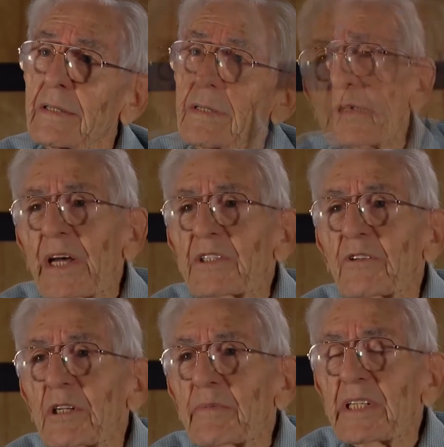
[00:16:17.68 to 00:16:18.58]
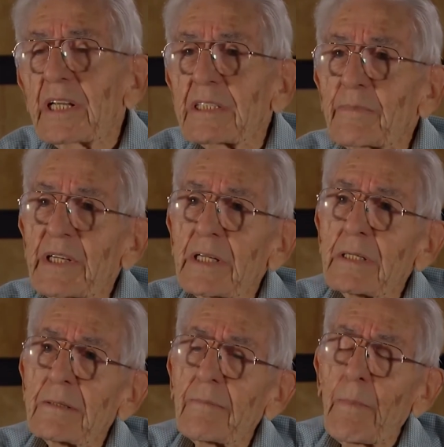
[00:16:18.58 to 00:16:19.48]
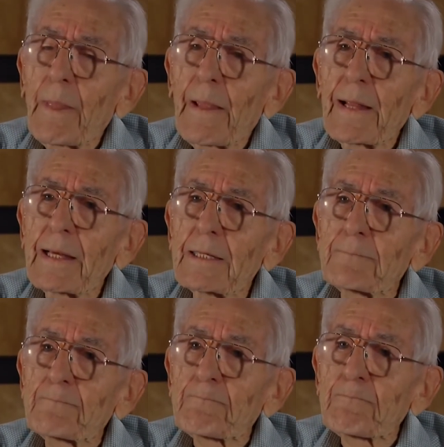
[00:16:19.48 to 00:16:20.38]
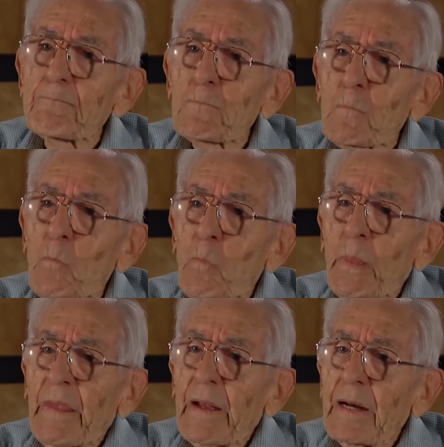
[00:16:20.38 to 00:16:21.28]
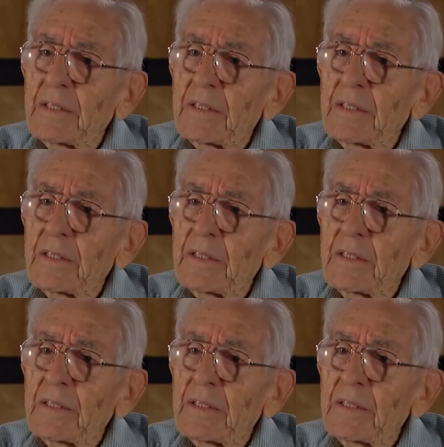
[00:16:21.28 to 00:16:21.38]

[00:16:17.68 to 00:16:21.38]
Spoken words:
So I showed up at the next meeting, and I